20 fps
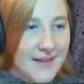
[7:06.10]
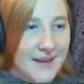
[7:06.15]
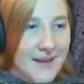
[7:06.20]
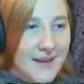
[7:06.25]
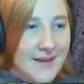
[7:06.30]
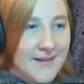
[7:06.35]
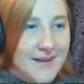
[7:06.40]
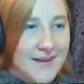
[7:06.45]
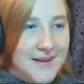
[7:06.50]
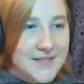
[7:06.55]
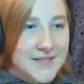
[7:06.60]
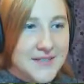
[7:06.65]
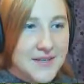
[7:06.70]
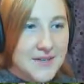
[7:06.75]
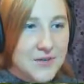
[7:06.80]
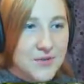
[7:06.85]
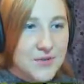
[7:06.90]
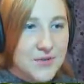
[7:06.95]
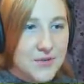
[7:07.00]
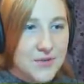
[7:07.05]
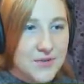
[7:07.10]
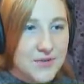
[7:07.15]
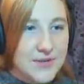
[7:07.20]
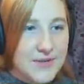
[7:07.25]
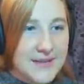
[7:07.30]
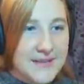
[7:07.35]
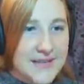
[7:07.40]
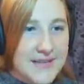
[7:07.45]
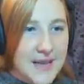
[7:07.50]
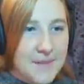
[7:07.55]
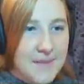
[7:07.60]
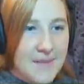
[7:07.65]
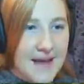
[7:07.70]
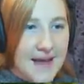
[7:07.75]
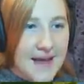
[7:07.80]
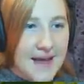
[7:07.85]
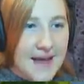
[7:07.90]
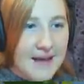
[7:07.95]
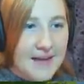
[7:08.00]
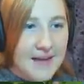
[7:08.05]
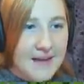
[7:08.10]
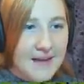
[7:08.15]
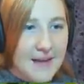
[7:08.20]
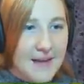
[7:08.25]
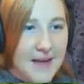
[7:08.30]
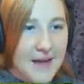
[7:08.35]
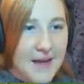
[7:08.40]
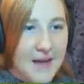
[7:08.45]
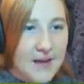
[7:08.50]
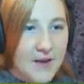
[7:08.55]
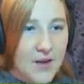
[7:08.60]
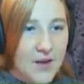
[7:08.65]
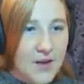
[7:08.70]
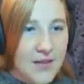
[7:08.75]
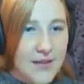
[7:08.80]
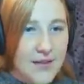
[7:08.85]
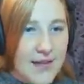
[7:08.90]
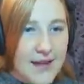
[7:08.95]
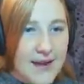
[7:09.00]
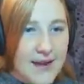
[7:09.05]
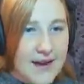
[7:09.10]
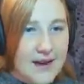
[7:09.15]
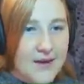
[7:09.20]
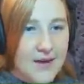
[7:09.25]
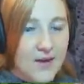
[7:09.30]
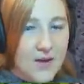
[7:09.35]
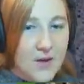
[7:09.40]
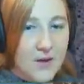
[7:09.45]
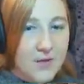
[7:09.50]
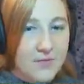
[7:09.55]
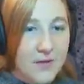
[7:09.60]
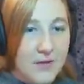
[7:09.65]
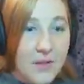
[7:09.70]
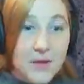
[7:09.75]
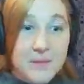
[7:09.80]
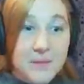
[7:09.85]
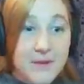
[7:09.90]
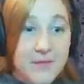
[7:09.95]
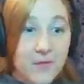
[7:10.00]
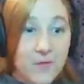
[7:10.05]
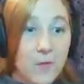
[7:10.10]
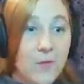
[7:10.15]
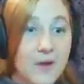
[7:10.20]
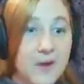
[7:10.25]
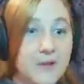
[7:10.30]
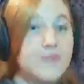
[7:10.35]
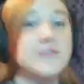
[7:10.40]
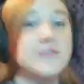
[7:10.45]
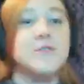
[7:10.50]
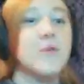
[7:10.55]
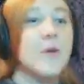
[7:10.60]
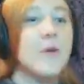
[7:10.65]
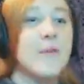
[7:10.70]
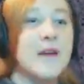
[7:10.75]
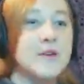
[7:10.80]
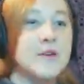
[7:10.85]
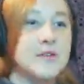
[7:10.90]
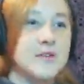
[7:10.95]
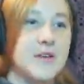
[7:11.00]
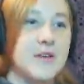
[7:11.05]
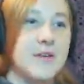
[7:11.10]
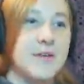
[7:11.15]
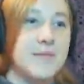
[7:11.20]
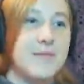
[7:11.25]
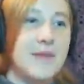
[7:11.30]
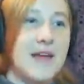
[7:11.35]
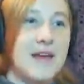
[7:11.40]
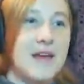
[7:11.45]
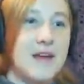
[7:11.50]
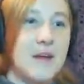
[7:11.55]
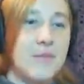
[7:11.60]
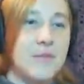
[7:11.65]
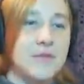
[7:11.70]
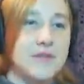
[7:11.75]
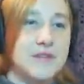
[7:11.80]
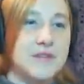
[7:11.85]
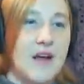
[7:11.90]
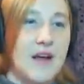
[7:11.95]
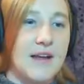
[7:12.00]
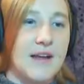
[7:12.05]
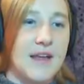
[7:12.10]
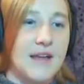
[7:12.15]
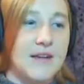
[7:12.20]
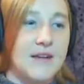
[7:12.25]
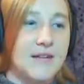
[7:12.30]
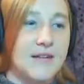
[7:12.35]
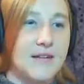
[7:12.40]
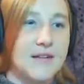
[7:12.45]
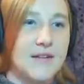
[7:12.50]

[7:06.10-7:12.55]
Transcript: Alright, Chilla True, let's head back. Are you all nine? Are you all following me for once? Or am I just gonna be ended up with Snot Kid?